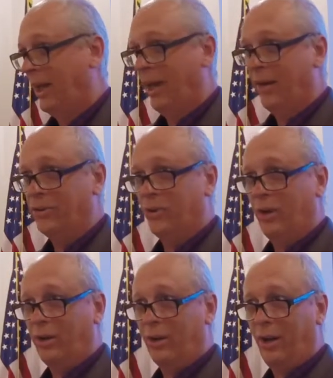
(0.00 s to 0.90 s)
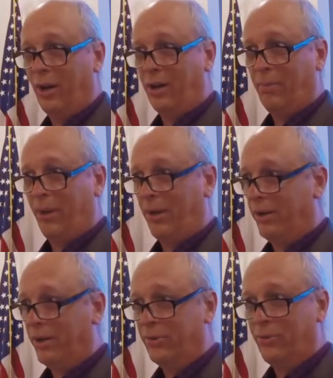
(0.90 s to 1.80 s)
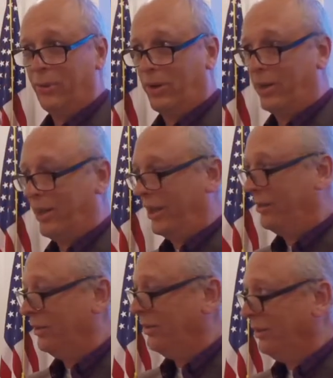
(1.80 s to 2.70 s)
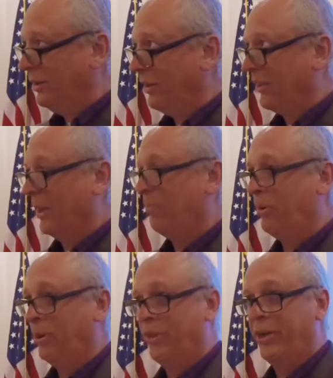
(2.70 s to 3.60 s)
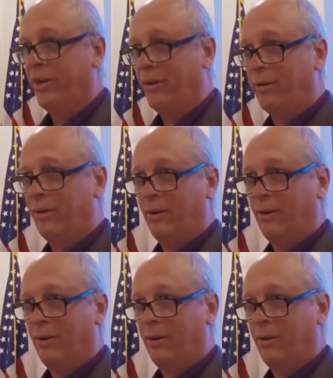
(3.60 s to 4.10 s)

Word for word: and it's sung in a cappella and it's really the they put their